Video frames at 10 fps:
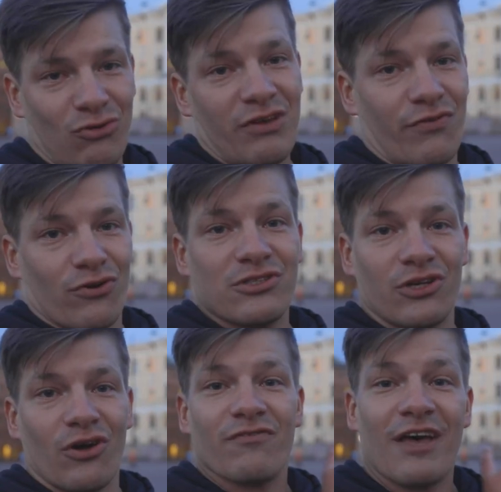
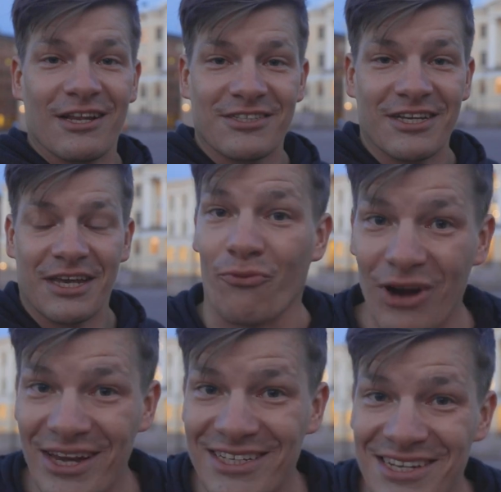University of Helsinki,
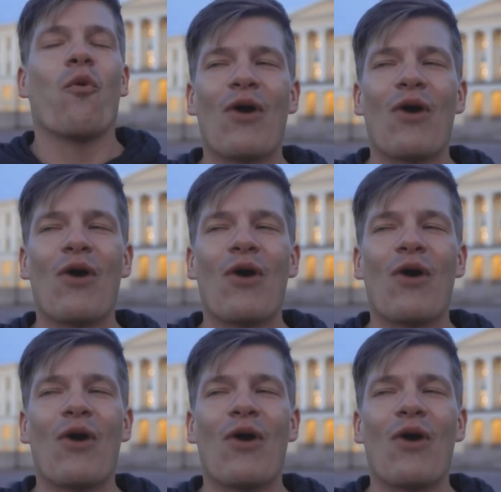right?